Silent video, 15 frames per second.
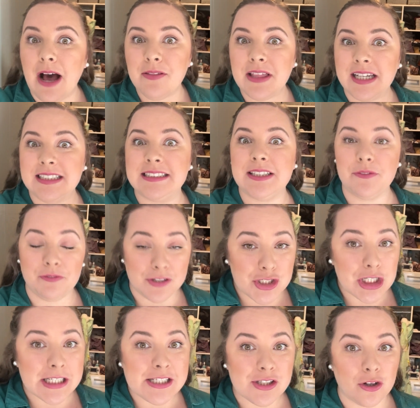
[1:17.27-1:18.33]
that it's
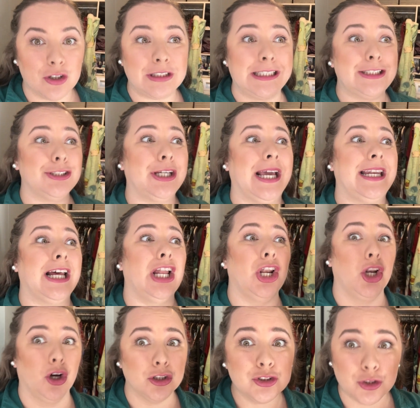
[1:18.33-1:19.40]
officially starting to get a lot